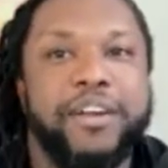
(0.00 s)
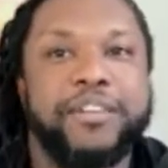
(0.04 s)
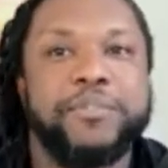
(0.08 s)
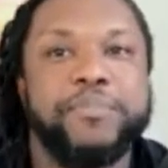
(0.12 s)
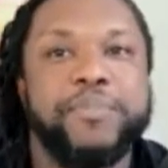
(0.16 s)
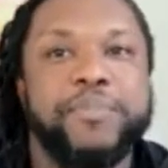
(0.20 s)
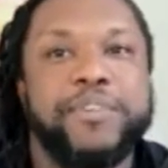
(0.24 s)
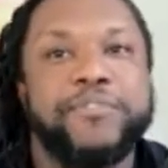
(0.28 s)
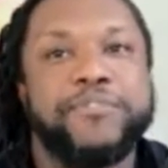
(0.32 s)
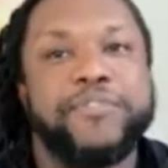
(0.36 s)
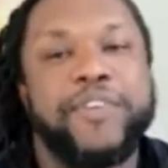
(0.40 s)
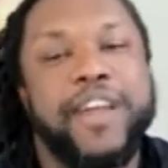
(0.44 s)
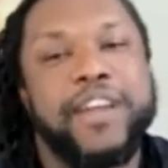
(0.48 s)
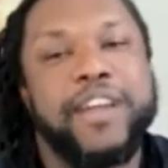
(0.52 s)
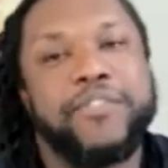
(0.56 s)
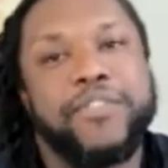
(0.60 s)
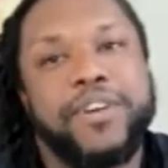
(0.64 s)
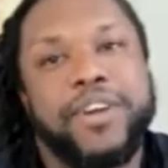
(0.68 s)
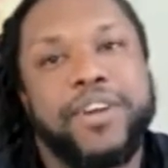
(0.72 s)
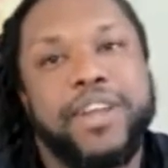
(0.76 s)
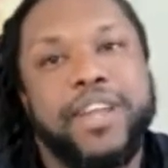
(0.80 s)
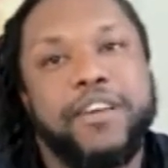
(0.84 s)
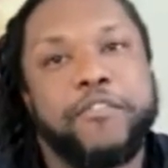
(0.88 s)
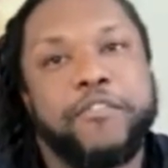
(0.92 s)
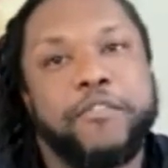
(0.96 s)
Do me a favor
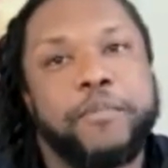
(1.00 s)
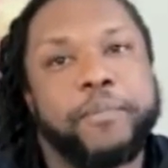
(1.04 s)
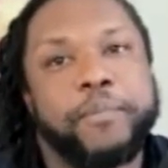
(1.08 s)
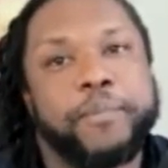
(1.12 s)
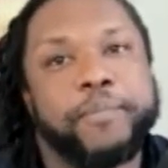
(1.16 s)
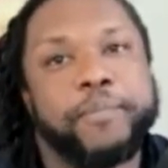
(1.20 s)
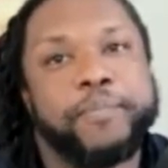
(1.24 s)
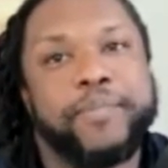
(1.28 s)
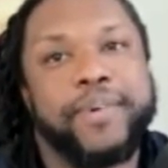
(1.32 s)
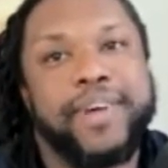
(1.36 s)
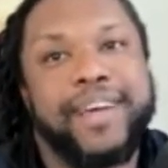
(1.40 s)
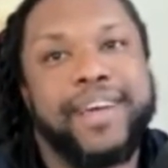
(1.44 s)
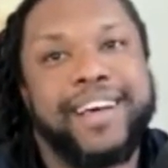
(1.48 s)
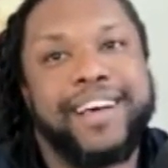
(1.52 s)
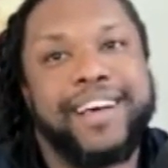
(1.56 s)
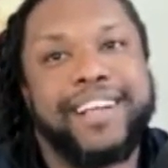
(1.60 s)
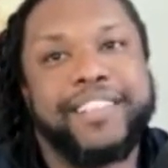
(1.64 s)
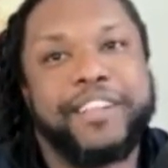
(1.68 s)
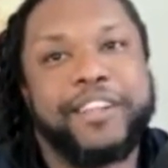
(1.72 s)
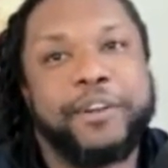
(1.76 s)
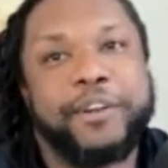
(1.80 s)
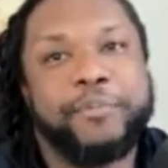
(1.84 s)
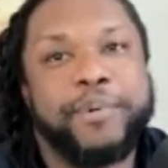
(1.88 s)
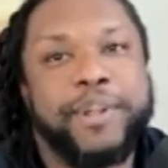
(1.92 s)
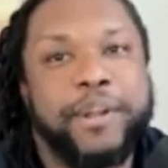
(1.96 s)
and give them a
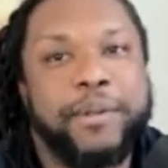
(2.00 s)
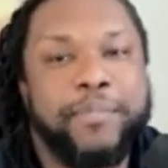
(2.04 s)
little bit